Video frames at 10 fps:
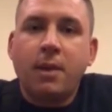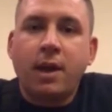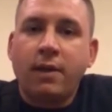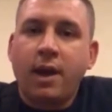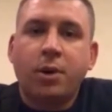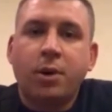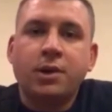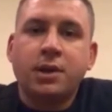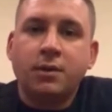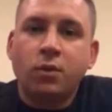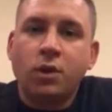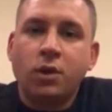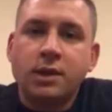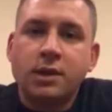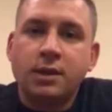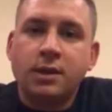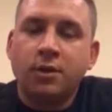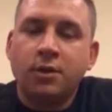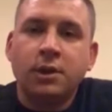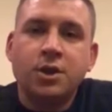And that person was
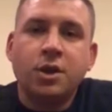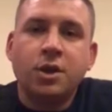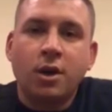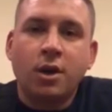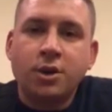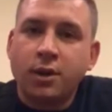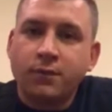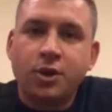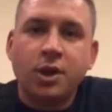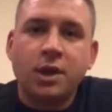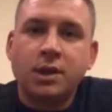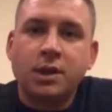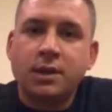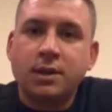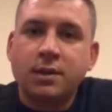literally in charge of just